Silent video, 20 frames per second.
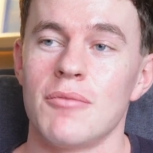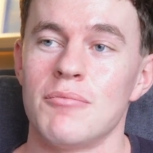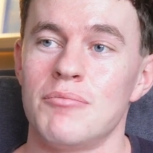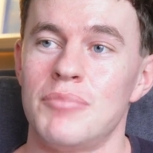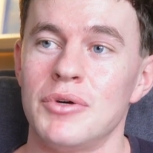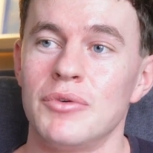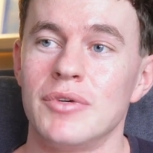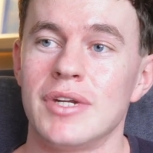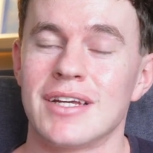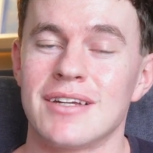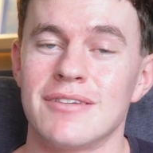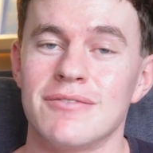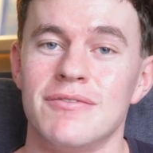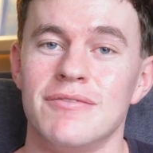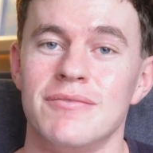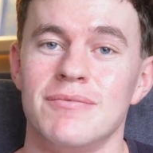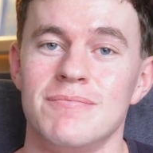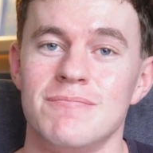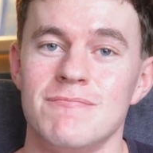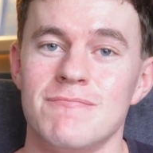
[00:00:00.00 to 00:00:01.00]
building
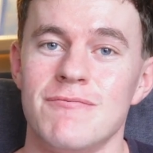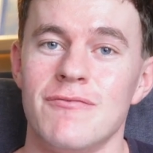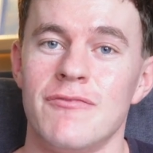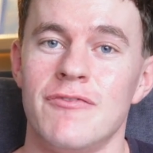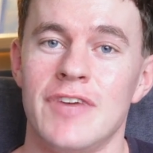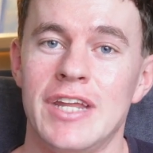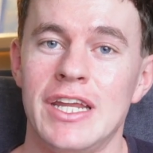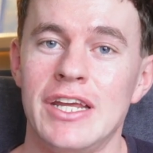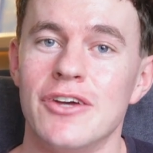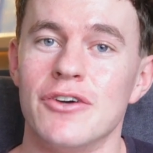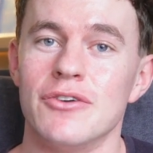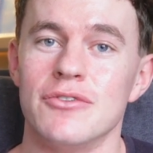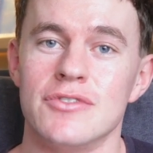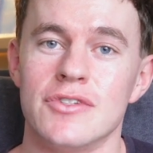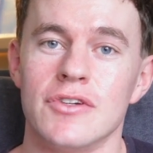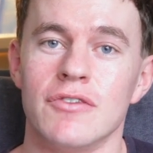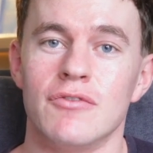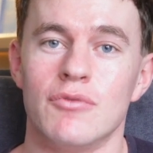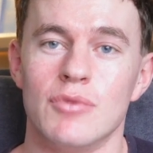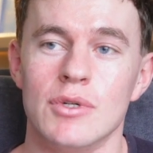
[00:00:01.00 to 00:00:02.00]

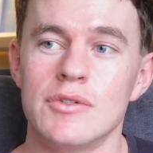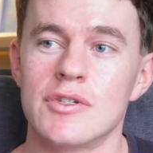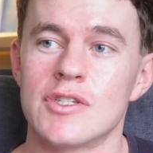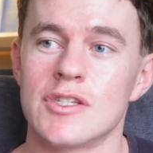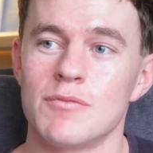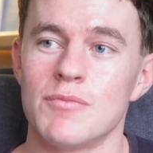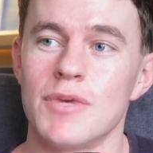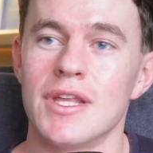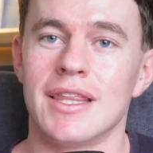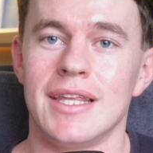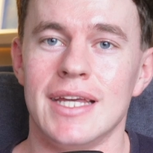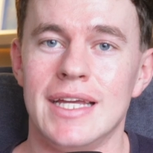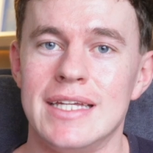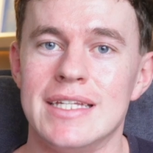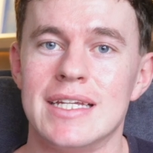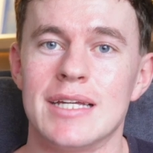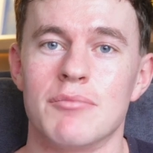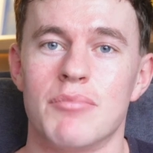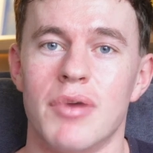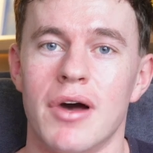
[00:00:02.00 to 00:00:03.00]
videos of Will Smith
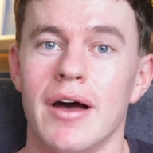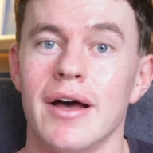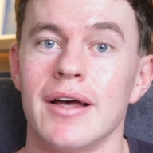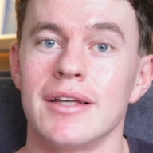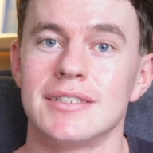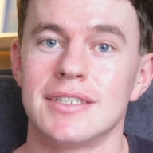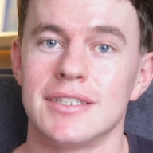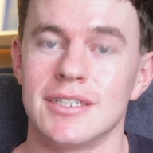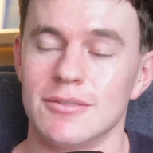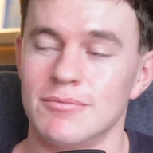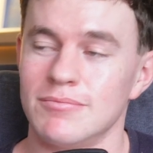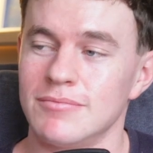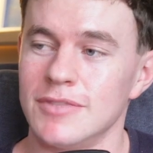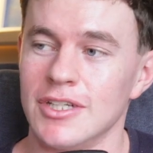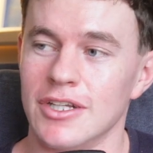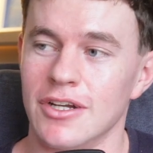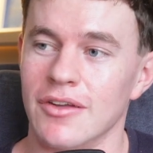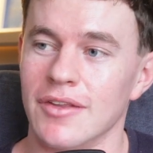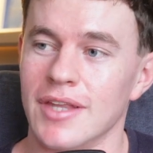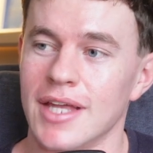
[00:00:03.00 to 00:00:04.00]
eating pasta,
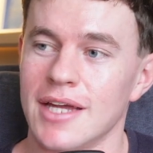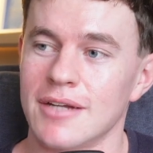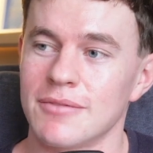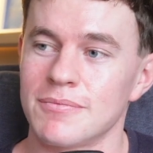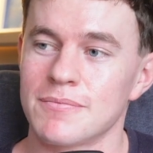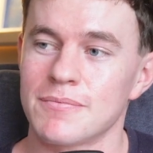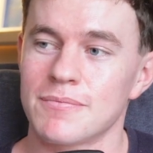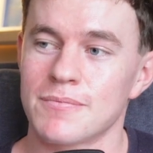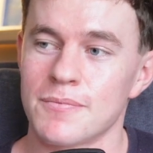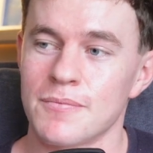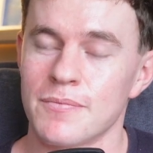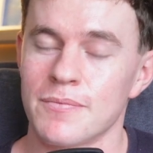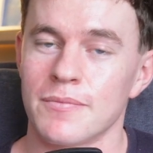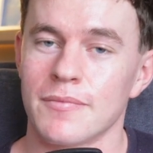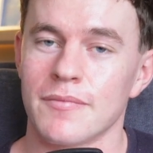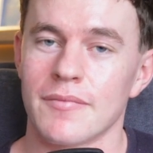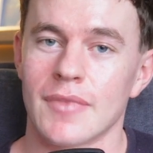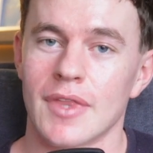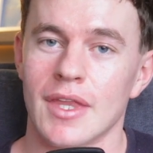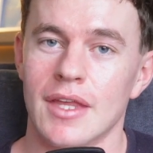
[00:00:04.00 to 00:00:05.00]
you know, that
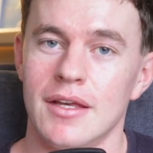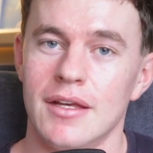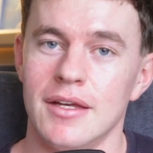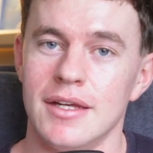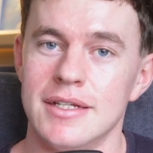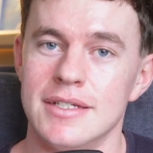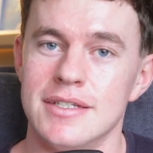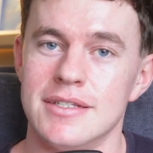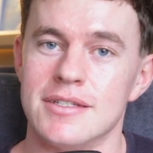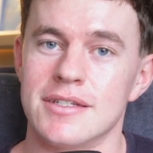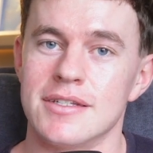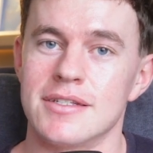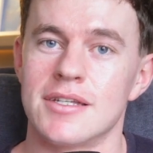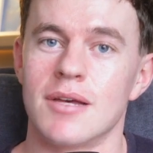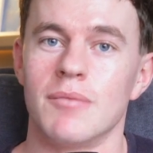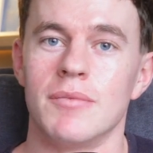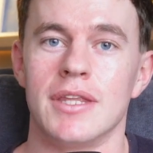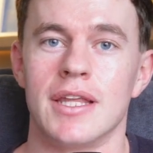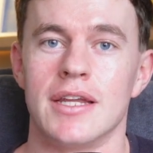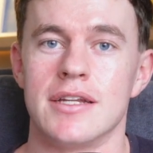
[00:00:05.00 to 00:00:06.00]
is
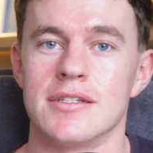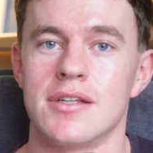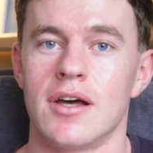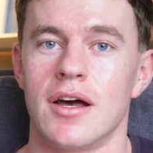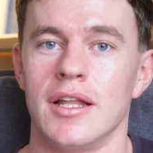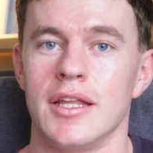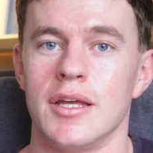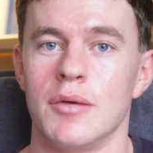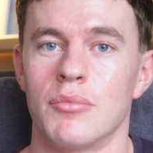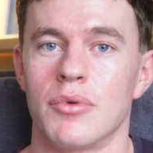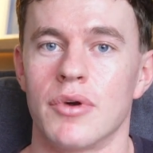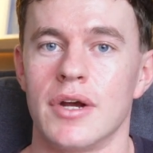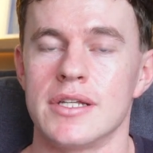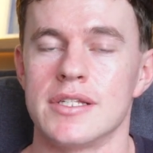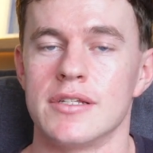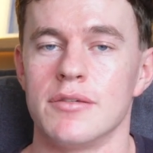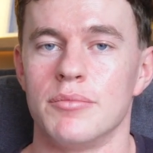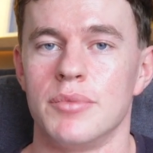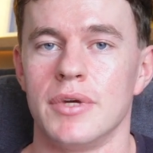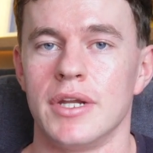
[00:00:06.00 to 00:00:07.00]
something that is highly
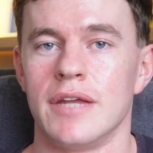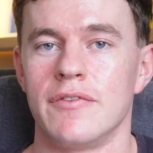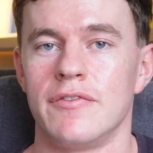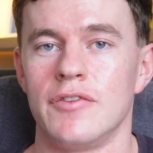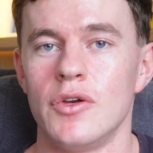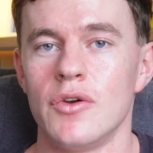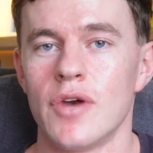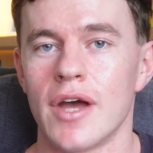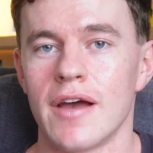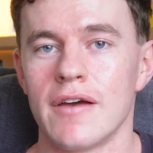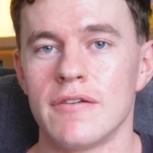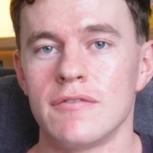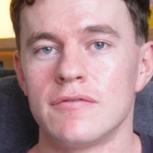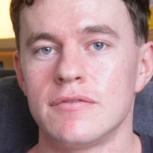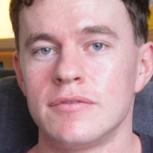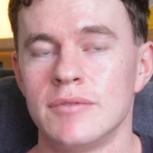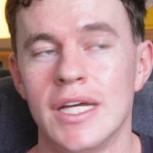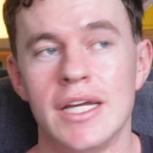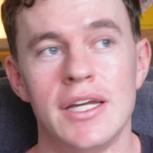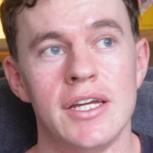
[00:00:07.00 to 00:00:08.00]
impressive. But if you
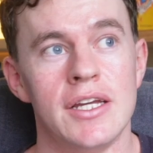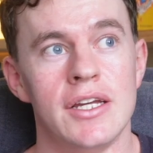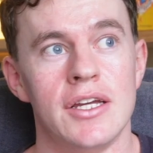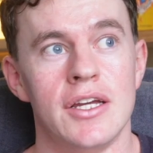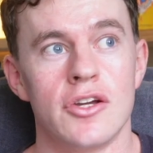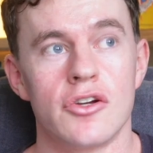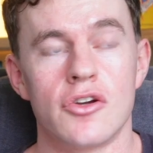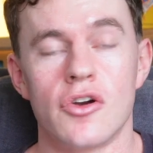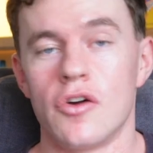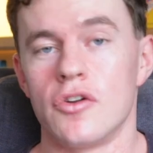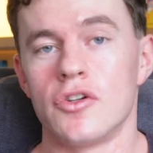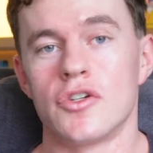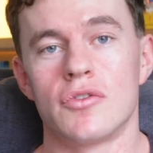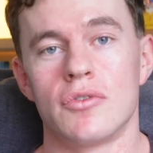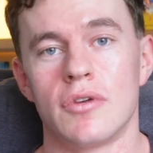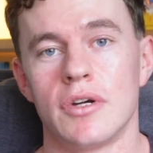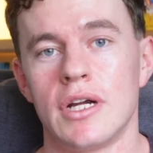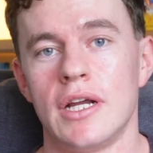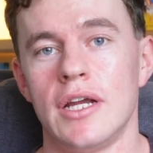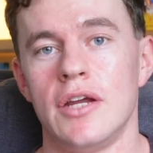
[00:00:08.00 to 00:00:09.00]
have
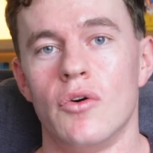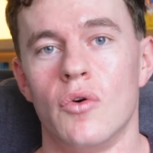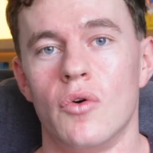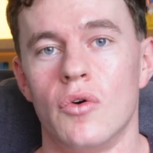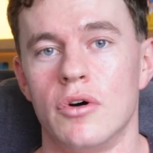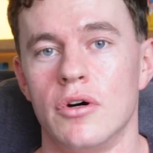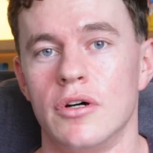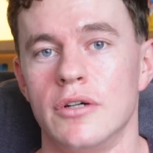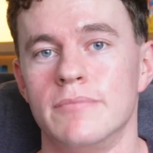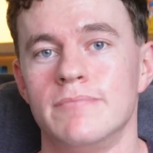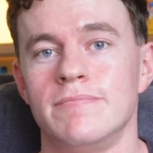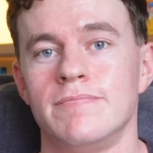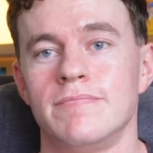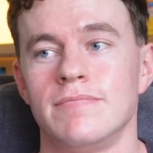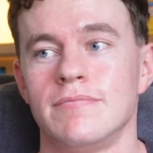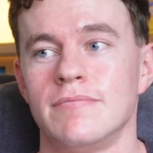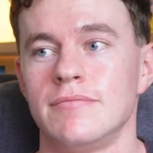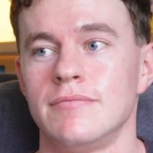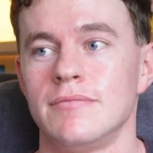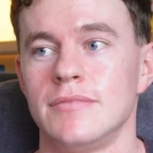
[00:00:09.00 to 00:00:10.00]
contrary or,
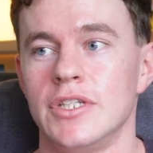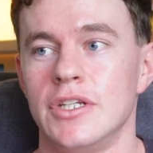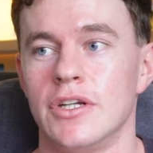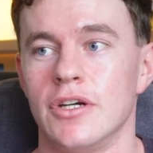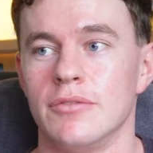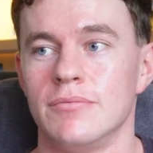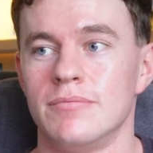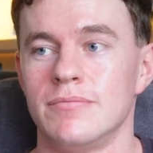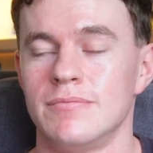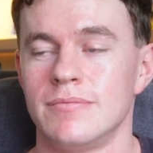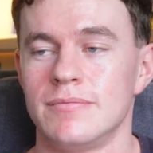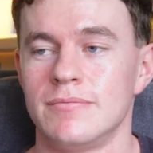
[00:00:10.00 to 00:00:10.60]
you know,